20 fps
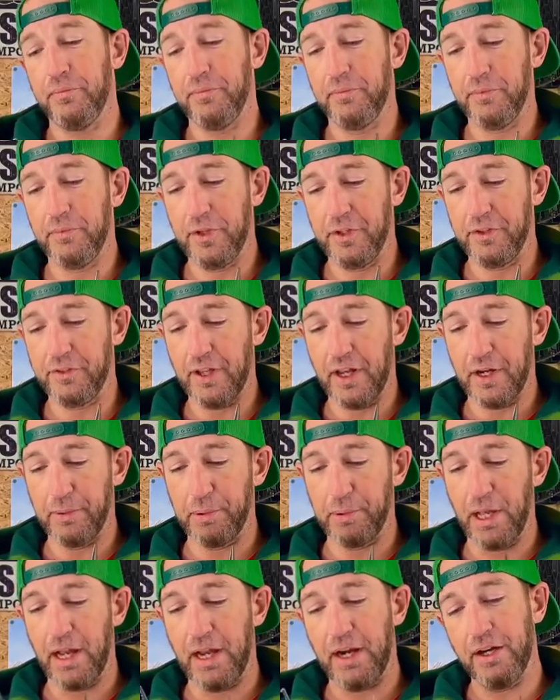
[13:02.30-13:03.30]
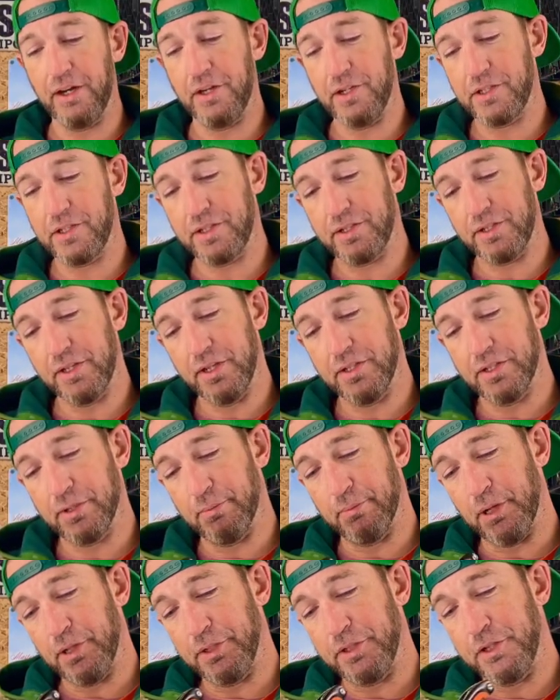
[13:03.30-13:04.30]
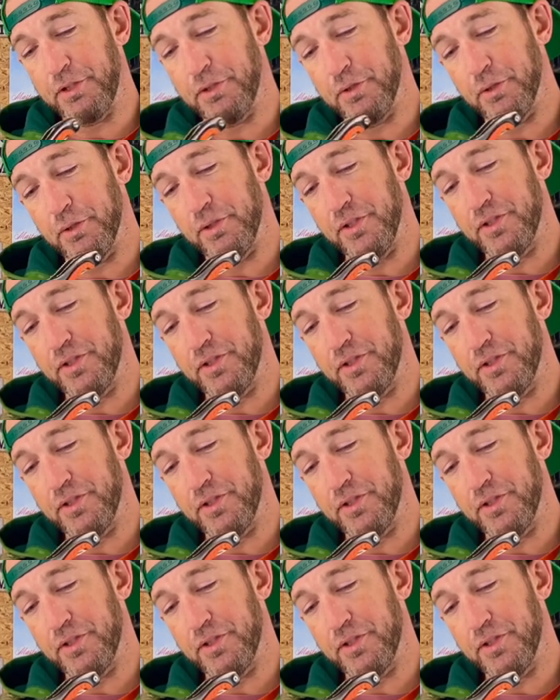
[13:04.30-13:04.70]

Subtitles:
This set of pliers is a multi-tool.